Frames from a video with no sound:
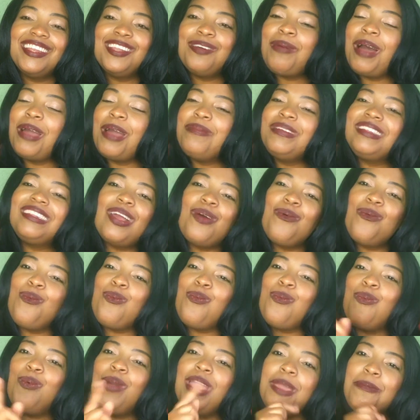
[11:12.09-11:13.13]
The Bible
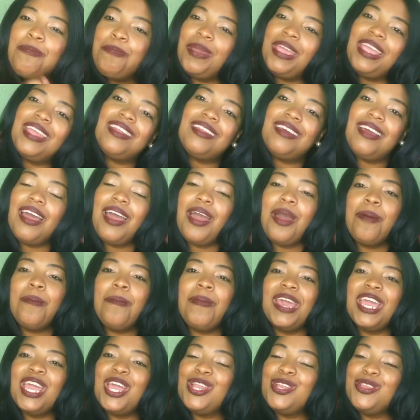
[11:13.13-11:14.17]
said weeping
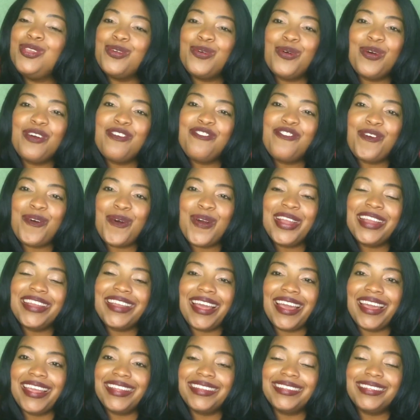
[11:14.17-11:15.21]
may endure for a
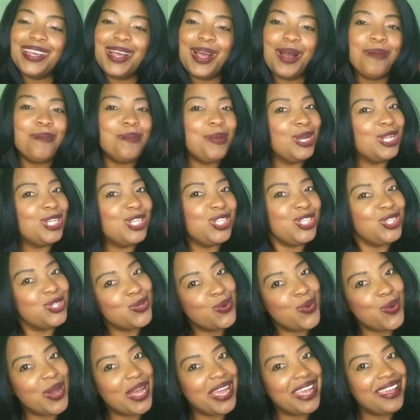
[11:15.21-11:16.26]
night, but
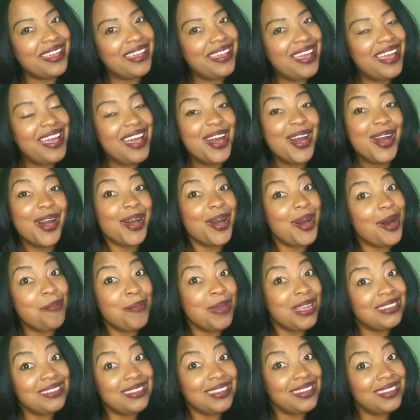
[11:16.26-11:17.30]
joy
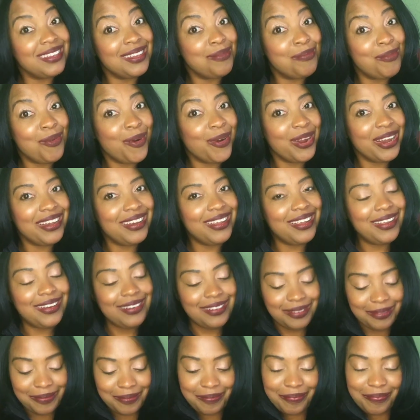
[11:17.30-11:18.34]
cometh in the
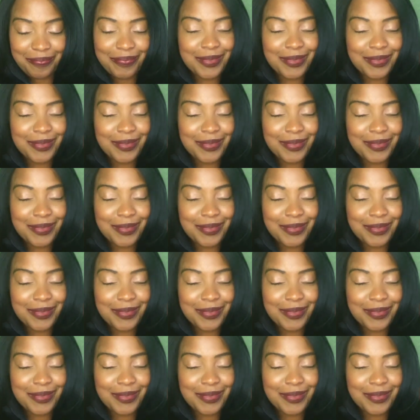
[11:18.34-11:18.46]
morning.